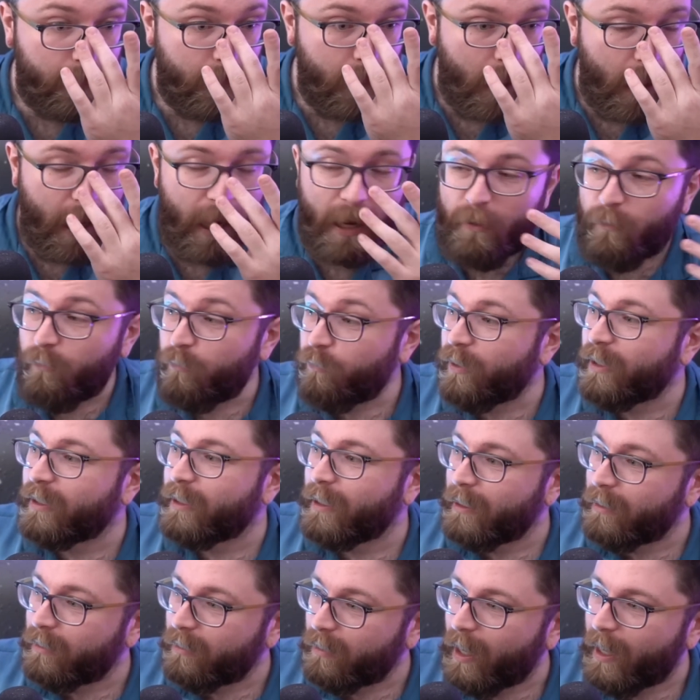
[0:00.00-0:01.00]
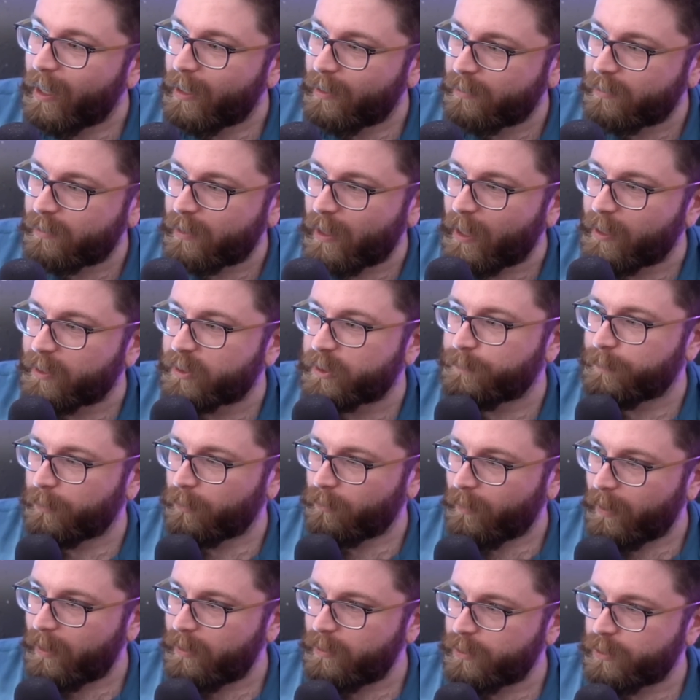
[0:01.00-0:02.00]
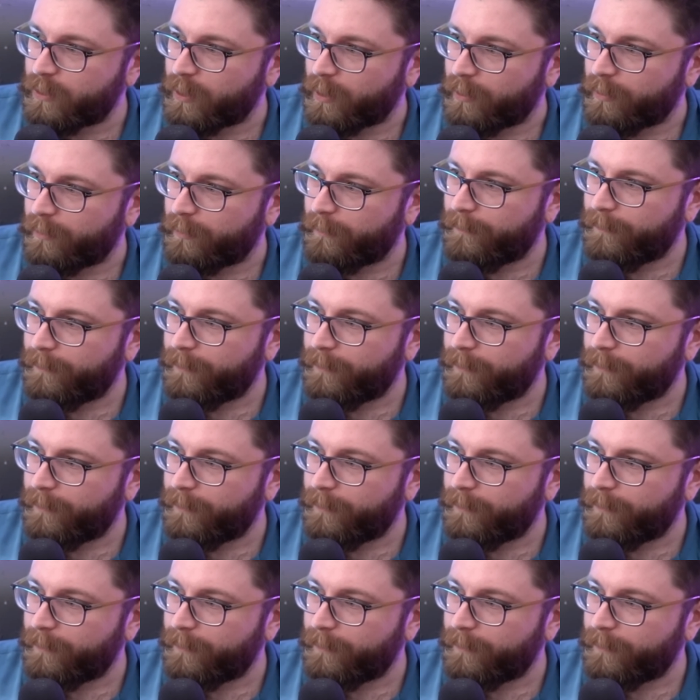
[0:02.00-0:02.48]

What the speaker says: I really liked exploration